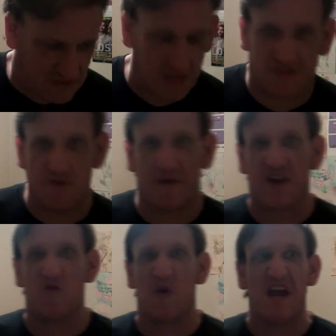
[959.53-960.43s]
See what my
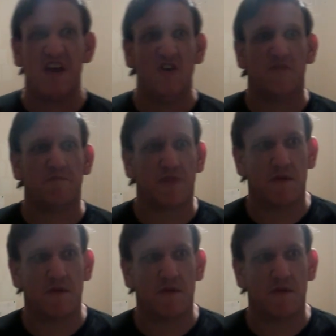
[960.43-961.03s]
new weight is.